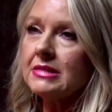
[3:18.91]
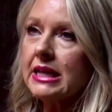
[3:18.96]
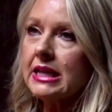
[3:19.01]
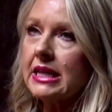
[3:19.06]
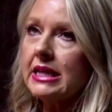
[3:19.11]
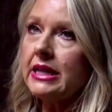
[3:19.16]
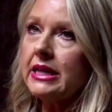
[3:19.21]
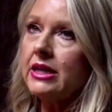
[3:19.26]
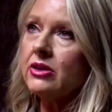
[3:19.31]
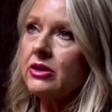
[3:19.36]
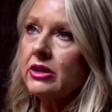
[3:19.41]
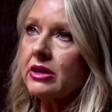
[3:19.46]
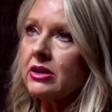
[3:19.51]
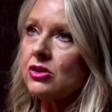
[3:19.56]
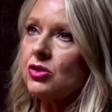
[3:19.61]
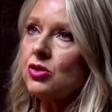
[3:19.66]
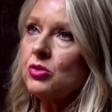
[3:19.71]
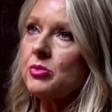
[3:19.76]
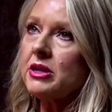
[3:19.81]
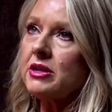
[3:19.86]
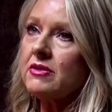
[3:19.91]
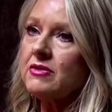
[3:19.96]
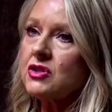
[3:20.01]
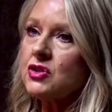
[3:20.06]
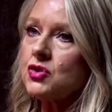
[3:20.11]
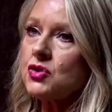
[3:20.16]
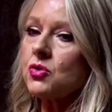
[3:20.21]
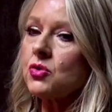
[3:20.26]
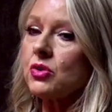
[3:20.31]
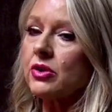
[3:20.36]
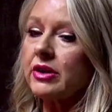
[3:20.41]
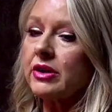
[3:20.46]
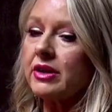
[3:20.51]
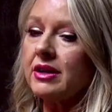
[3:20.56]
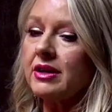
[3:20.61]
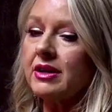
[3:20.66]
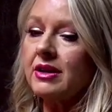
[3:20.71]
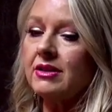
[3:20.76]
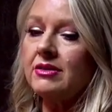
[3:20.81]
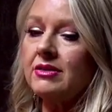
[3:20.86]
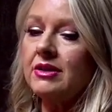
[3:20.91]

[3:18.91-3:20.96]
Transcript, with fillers: kind of hearing a little bit of the story, uh,